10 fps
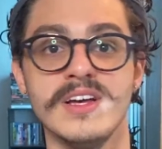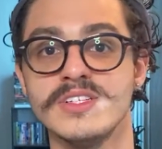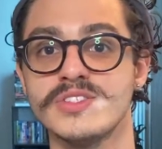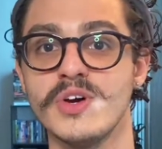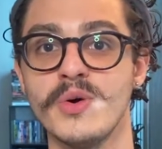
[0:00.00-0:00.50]

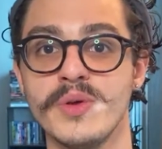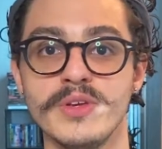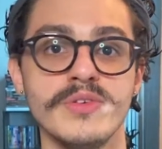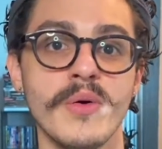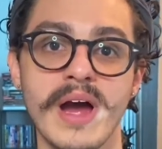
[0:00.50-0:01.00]
So
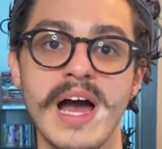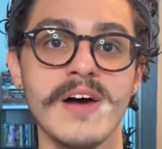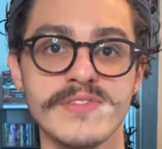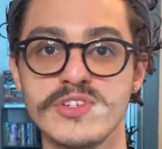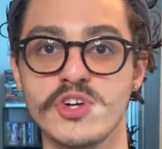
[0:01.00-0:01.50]
you don't
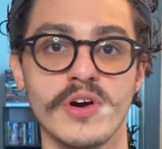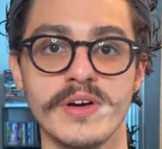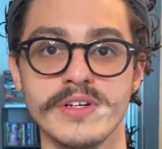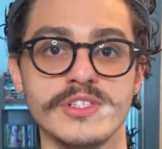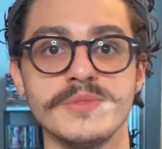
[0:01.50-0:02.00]
have to
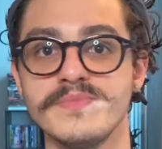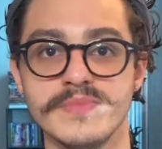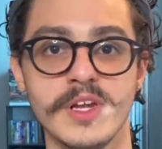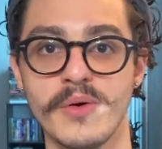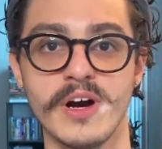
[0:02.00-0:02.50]
charge,
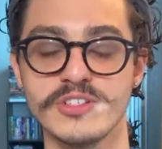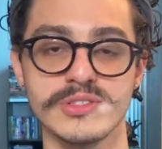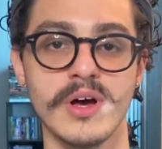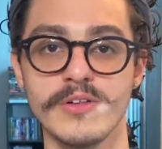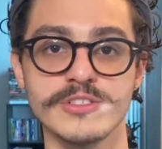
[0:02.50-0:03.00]

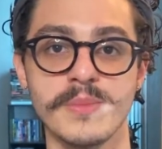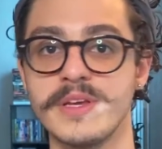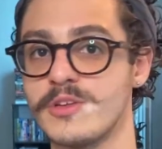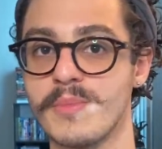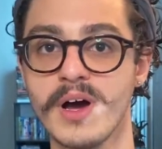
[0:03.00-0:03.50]
$100 to
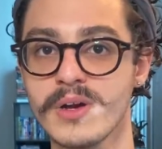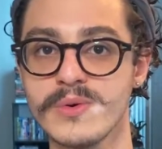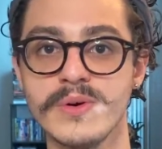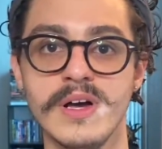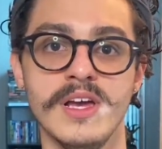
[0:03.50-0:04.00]
paint their model.